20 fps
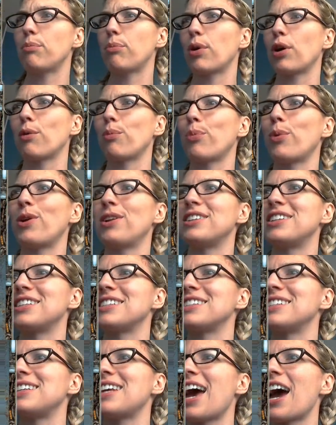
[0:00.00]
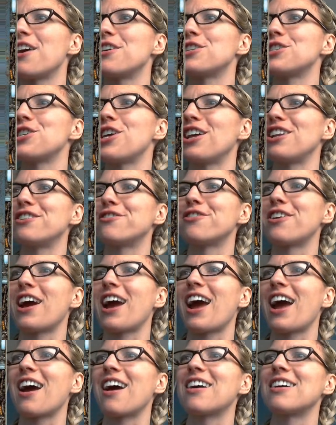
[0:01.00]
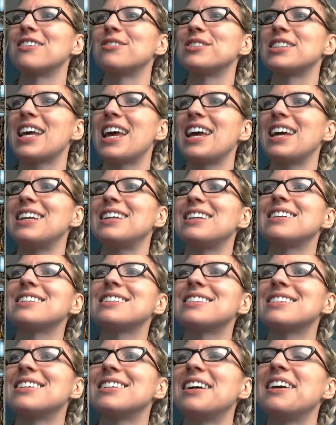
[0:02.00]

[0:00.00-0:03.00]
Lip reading: purple, and this garish yellow for hair. It was heinous.